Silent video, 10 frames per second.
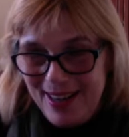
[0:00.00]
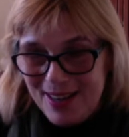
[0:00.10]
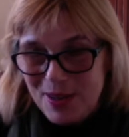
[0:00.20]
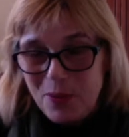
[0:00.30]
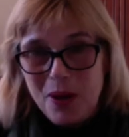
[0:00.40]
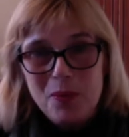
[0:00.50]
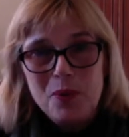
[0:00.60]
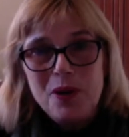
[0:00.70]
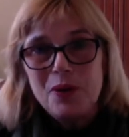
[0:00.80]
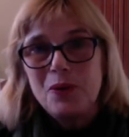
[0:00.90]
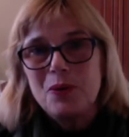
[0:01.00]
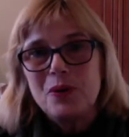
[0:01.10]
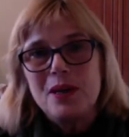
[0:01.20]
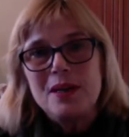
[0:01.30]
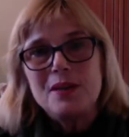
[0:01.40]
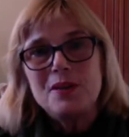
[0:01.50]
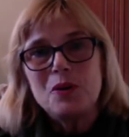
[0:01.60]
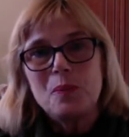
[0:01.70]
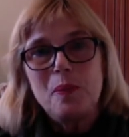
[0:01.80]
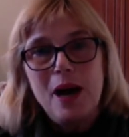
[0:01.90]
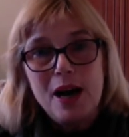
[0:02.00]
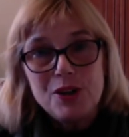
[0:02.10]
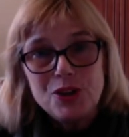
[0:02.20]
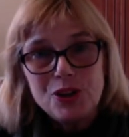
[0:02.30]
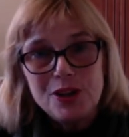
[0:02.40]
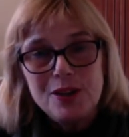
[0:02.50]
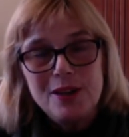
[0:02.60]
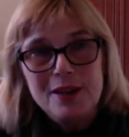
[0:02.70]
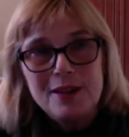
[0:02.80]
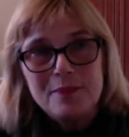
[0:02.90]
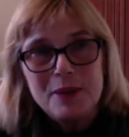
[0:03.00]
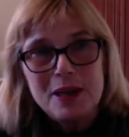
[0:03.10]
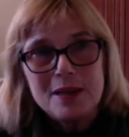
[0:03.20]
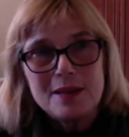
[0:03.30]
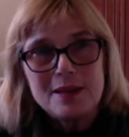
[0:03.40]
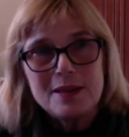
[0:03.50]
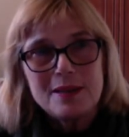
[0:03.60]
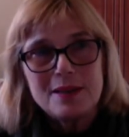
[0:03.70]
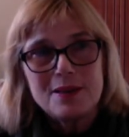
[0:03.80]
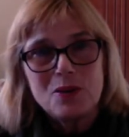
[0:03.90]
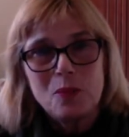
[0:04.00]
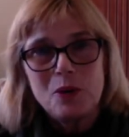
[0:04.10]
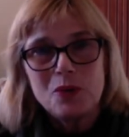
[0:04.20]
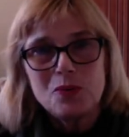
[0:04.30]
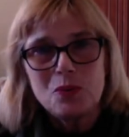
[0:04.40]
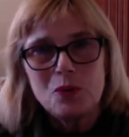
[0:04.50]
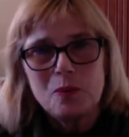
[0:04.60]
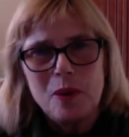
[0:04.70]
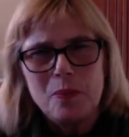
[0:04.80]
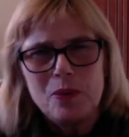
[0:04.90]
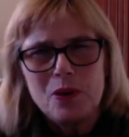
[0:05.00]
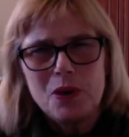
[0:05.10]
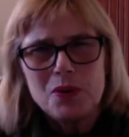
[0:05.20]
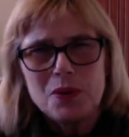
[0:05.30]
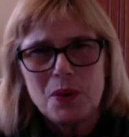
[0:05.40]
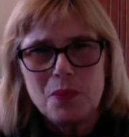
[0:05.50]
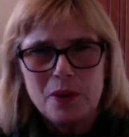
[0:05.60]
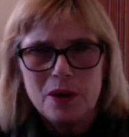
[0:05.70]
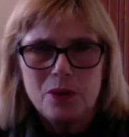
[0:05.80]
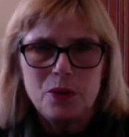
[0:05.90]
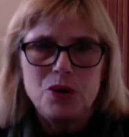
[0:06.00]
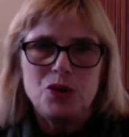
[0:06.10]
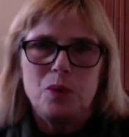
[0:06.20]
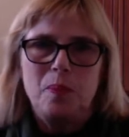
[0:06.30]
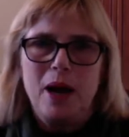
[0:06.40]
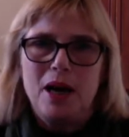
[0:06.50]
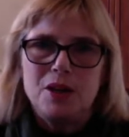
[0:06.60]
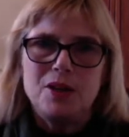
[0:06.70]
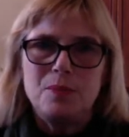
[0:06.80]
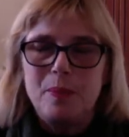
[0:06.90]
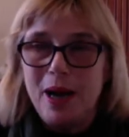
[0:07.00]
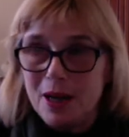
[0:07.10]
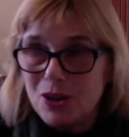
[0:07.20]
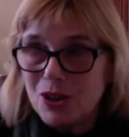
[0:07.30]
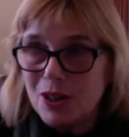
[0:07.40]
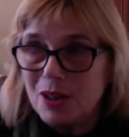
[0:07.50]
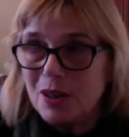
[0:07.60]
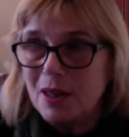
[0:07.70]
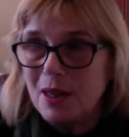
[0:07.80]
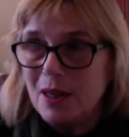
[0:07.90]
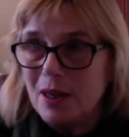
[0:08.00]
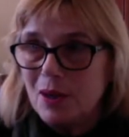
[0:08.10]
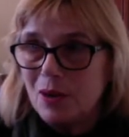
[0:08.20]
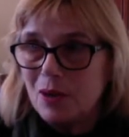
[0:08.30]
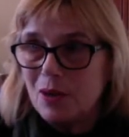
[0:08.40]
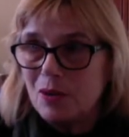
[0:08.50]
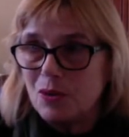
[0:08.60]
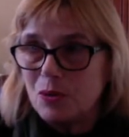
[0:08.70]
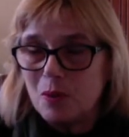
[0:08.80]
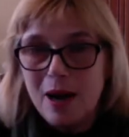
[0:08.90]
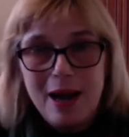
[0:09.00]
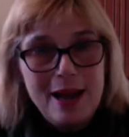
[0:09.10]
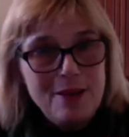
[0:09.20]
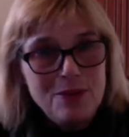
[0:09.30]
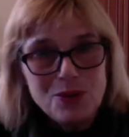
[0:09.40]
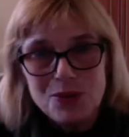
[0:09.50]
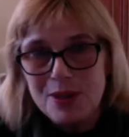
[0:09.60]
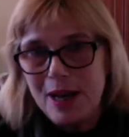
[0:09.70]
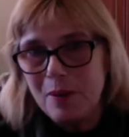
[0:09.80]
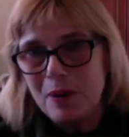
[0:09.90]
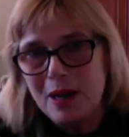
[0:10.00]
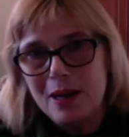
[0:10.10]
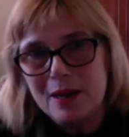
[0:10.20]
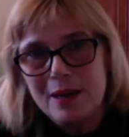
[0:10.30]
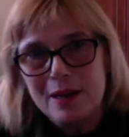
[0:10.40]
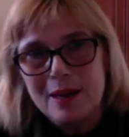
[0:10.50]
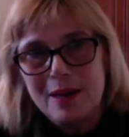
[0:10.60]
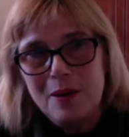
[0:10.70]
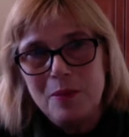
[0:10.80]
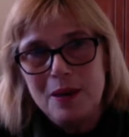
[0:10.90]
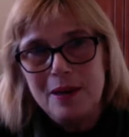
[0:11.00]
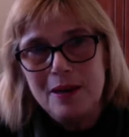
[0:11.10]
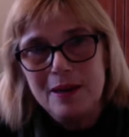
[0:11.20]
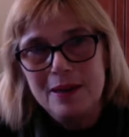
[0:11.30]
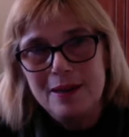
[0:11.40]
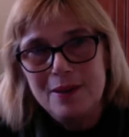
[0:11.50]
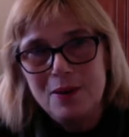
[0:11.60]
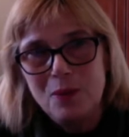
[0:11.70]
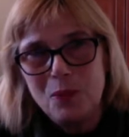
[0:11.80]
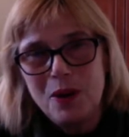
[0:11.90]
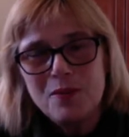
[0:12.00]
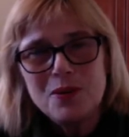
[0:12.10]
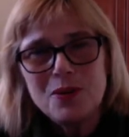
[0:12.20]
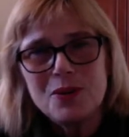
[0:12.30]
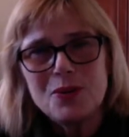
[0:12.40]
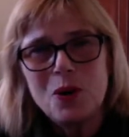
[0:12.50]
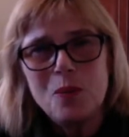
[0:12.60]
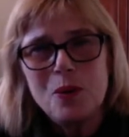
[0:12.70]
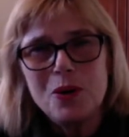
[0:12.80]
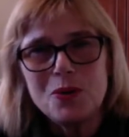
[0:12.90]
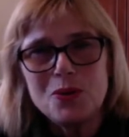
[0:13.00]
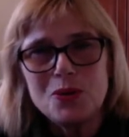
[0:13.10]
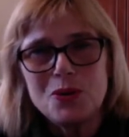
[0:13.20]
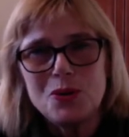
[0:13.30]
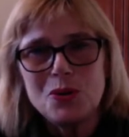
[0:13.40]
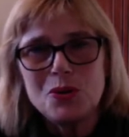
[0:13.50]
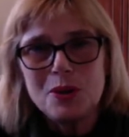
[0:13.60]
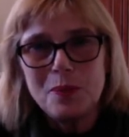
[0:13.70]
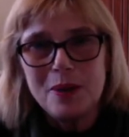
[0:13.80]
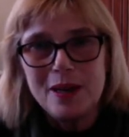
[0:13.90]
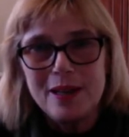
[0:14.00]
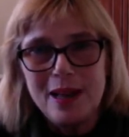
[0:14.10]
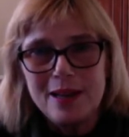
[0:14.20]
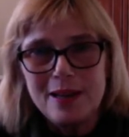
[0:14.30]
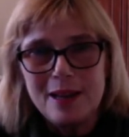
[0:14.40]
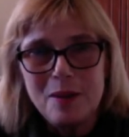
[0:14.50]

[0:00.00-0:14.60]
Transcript: so it would increase your passion, because Scorpio is ruled by Pluto. So it would increase your passion, your drive, your stamina. I mean, whenever Scorpios do something,